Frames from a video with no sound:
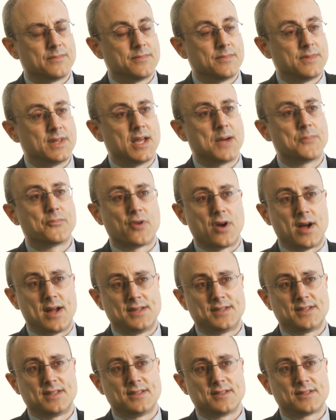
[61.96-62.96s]
the
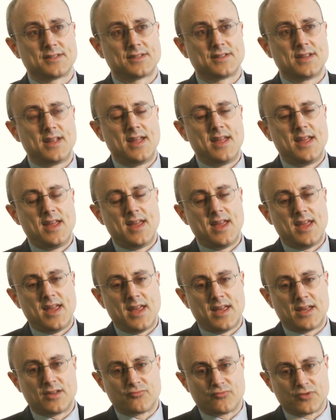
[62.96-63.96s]
uprisings
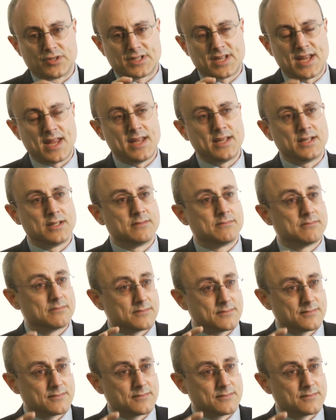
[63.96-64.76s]
and retain